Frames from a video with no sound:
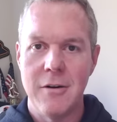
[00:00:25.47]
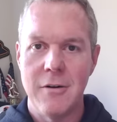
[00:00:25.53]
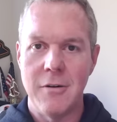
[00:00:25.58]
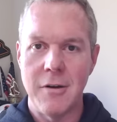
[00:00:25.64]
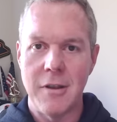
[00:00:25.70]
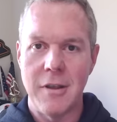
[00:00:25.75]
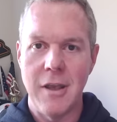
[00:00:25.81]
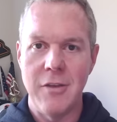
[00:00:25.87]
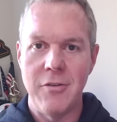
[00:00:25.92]
Or
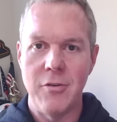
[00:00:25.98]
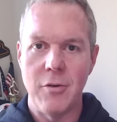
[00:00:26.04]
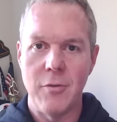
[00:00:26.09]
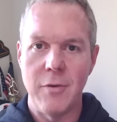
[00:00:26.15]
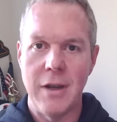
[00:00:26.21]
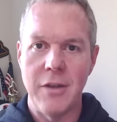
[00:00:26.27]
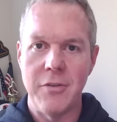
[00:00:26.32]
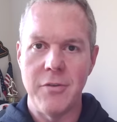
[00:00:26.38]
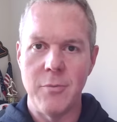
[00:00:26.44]
in case you're
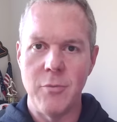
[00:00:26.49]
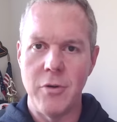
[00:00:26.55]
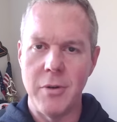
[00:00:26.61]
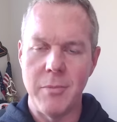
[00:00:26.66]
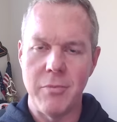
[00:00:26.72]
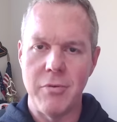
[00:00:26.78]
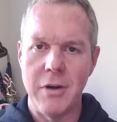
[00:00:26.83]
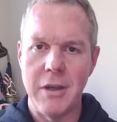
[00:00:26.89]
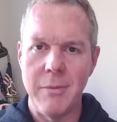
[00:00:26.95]
around some really
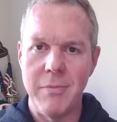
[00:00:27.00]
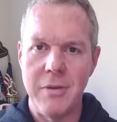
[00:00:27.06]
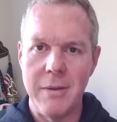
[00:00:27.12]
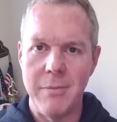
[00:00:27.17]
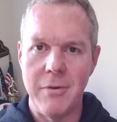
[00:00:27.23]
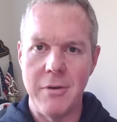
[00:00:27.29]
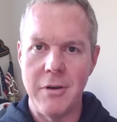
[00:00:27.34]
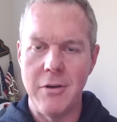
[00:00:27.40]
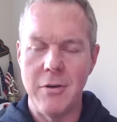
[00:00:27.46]
pretty
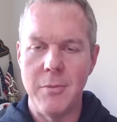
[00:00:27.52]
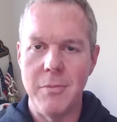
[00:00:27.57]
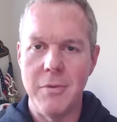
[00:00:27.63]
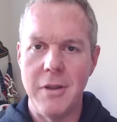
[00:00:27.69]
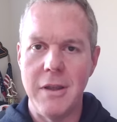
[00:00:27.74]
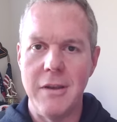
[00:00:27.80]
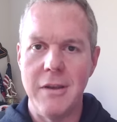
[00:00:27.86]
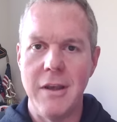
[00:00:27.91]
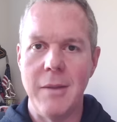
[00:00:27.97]
people and you don't
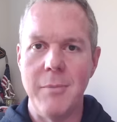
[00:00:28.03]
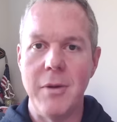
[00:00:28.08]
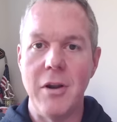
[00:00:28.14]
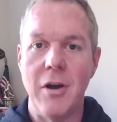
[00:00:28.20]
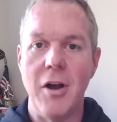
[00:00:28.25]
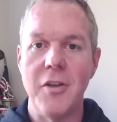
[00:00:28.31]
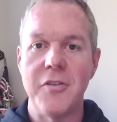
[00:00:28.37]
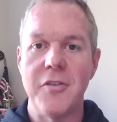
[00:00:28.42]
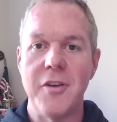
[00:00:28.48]
blend in. But
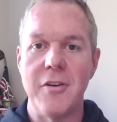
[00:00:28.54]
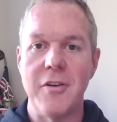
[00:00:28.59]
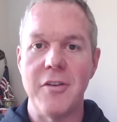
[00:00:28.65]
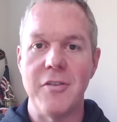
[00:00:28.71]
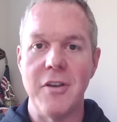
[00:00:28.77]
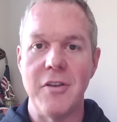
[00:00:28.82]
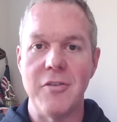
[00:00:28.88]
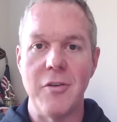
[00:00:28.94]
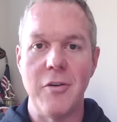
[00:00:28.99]
all
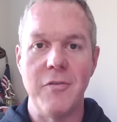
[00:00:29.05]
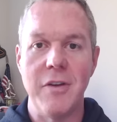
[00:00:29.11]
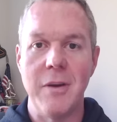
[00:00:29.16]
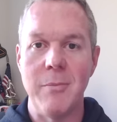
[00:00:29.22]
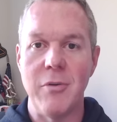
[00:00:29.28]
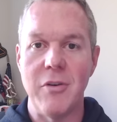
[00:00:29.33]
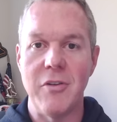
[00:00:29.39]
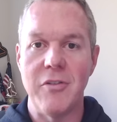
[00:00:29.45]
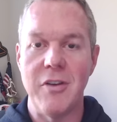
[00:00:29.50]
seriousness,
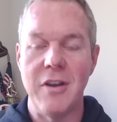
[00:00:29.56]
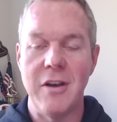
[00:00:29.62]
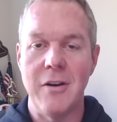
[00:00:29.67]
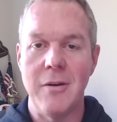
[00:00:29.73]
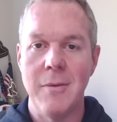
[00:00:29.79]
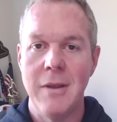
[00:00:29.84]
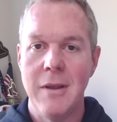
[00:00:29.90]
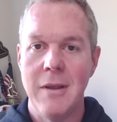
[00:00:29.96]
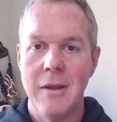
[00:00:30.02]
November is
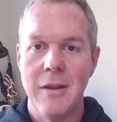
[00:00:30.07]
here.